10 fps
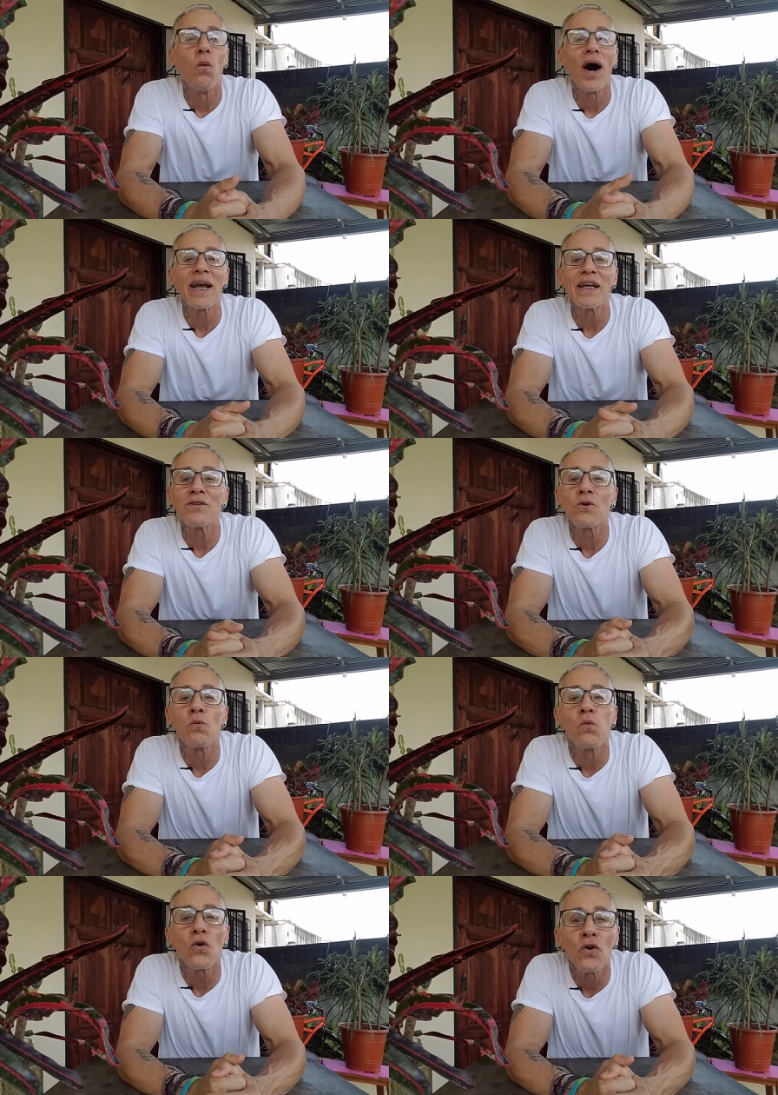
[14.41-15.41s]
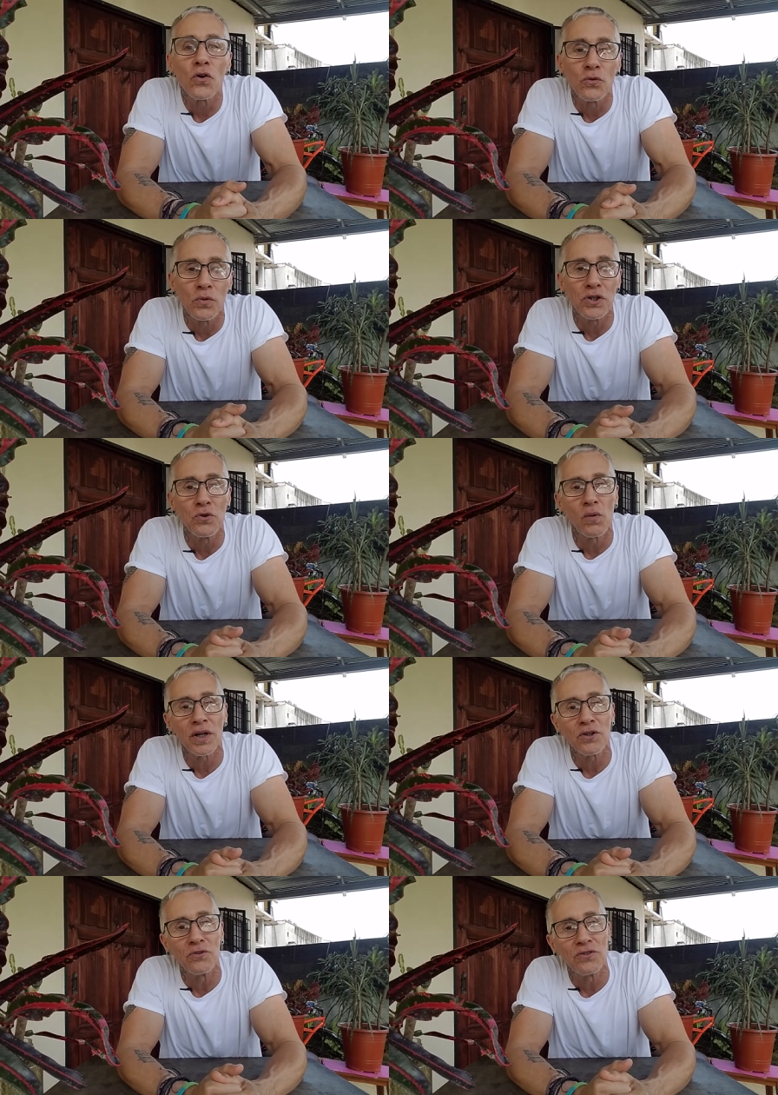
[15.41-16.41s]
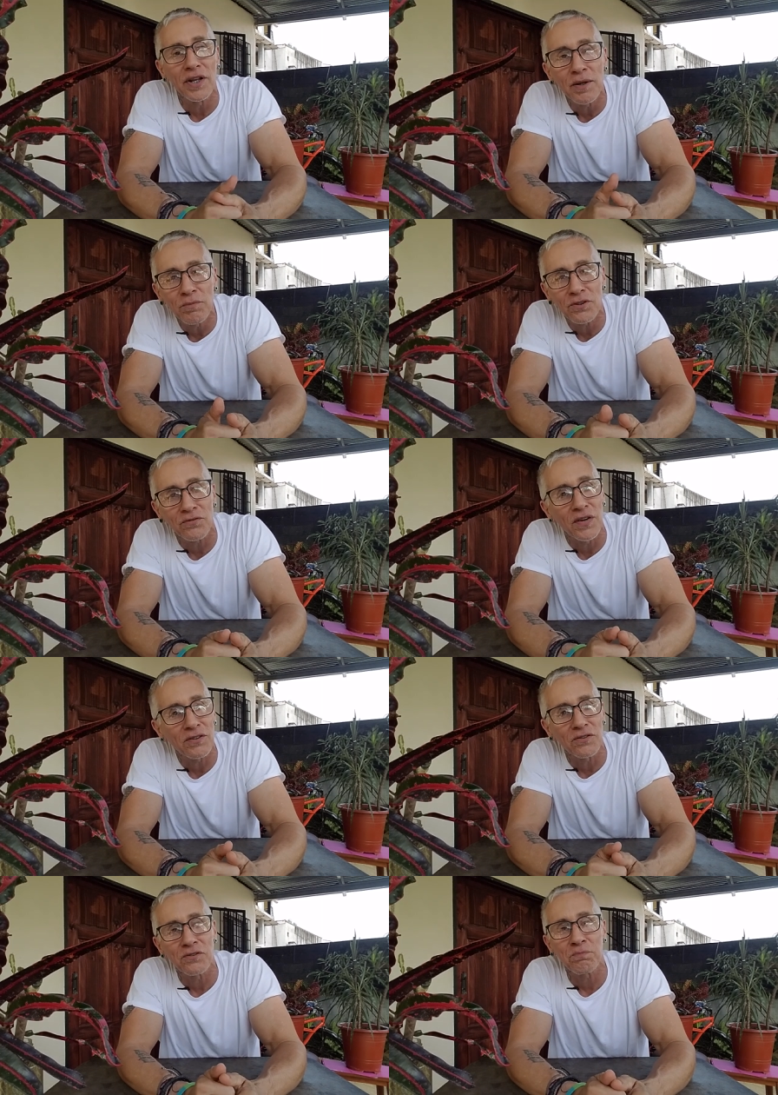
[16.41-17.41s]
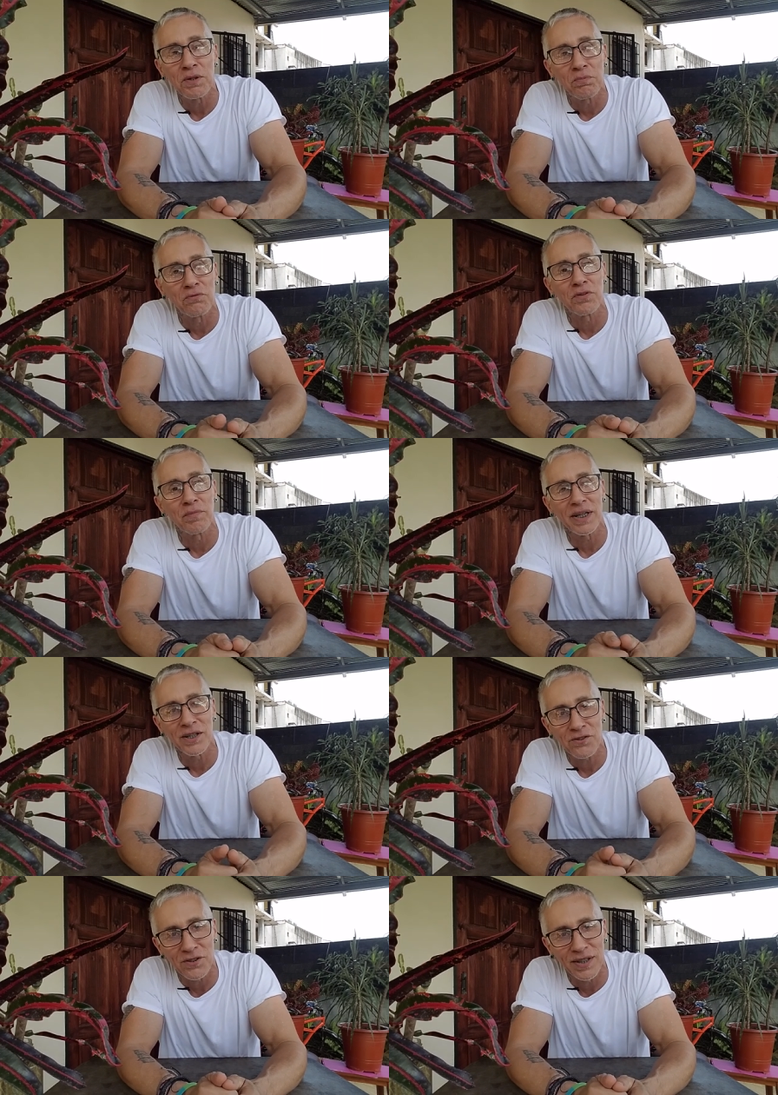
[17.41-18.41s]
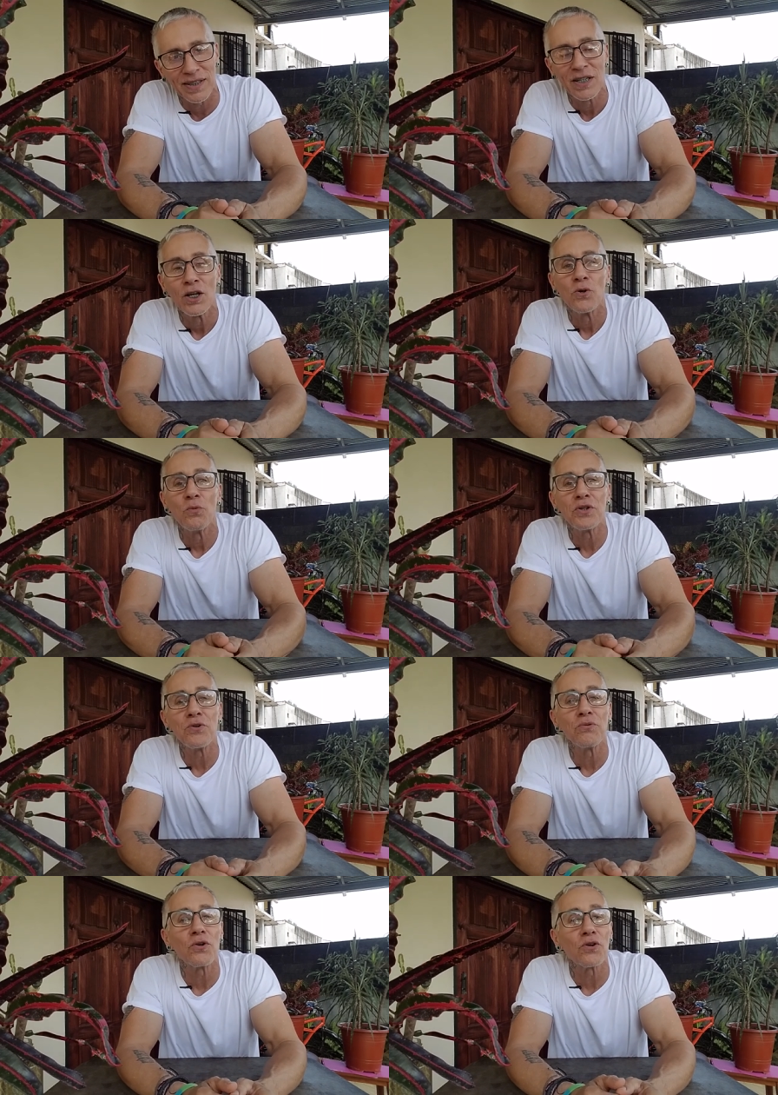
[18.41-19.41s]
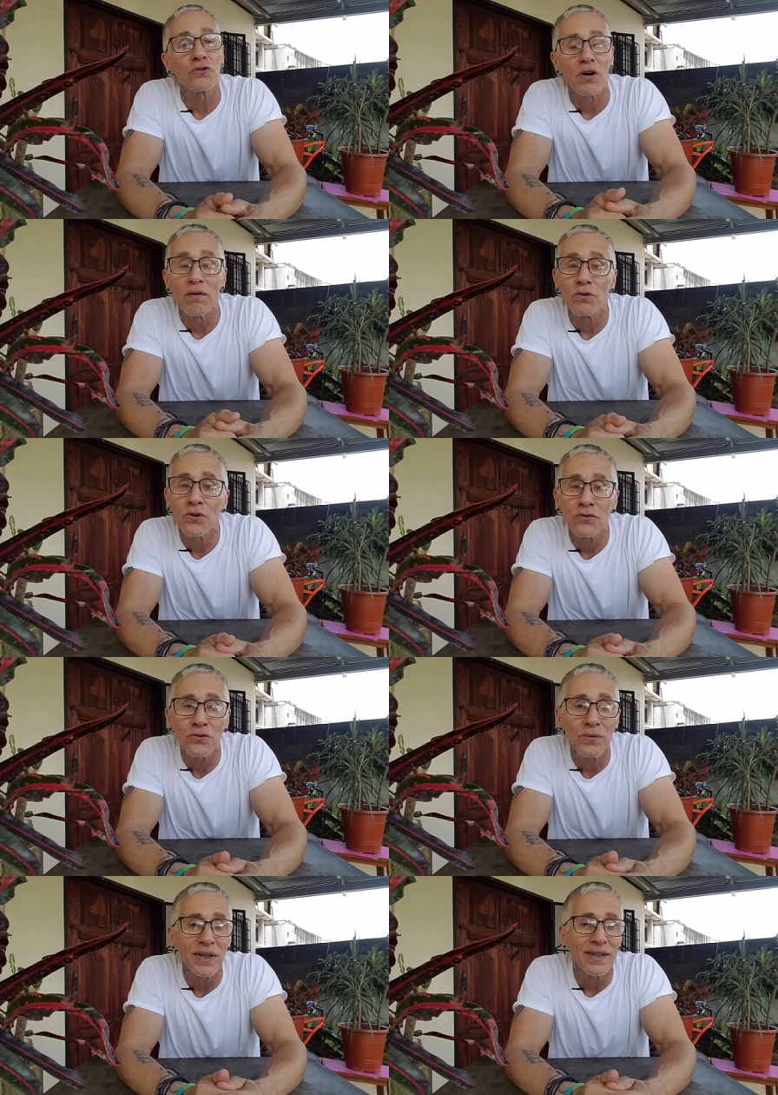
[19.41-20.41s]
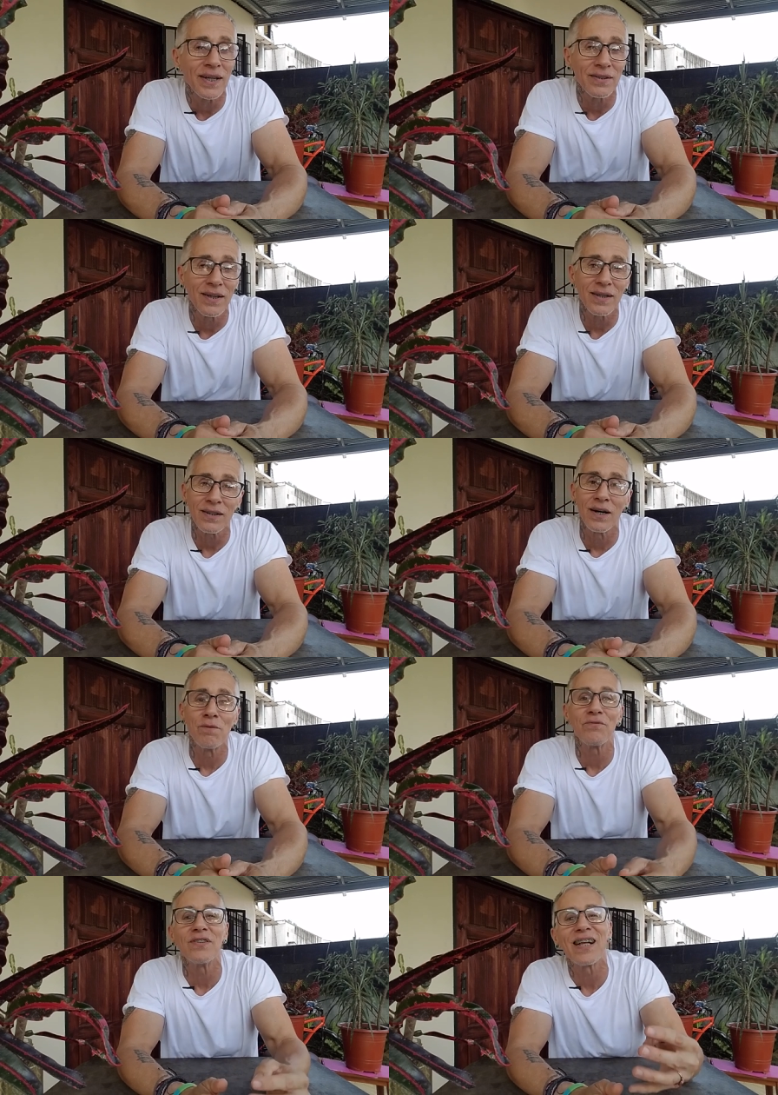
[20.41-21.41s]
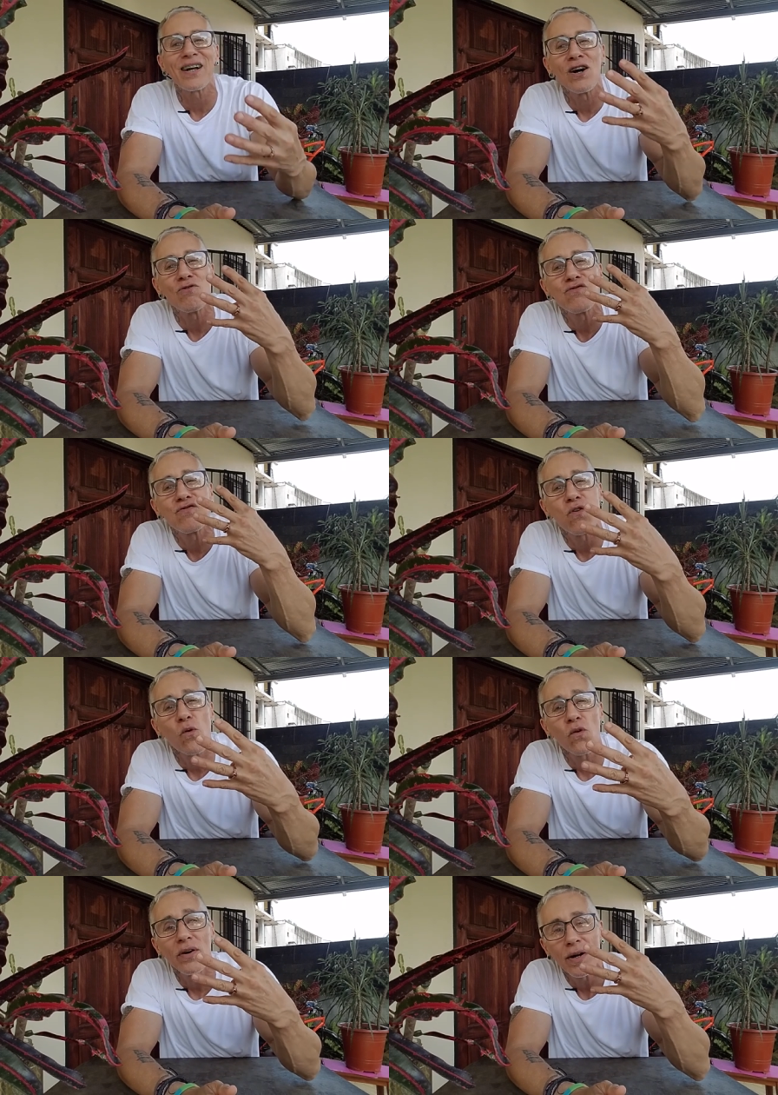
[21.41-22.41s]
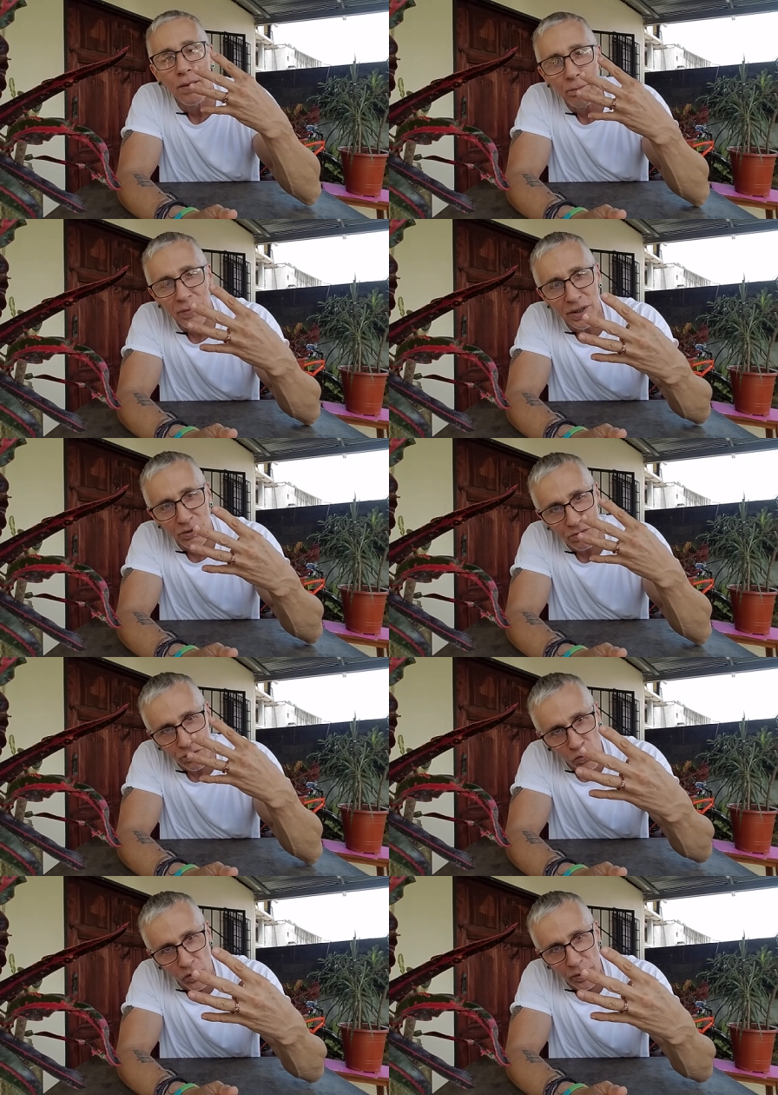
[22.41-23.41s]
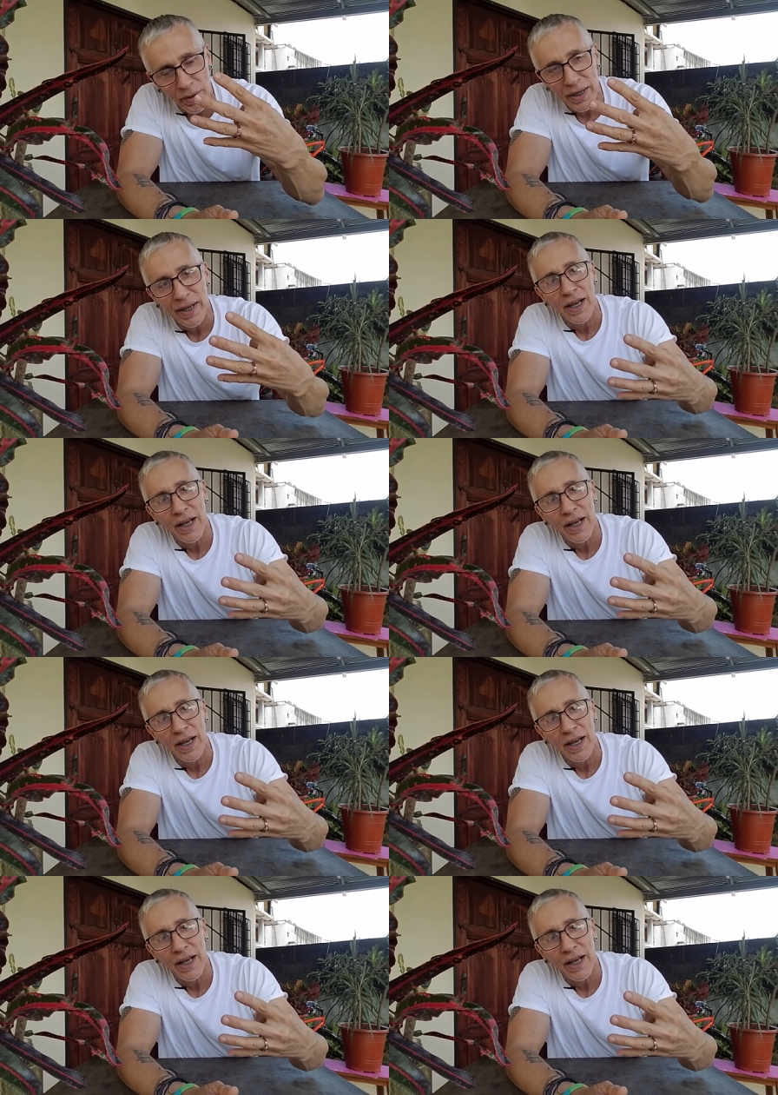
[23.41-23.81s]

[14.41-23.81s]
Why in the world would you want to use nameless, faceless people from the internet when you can go to TravelCostaRicaNow.com, fill out a four minute form,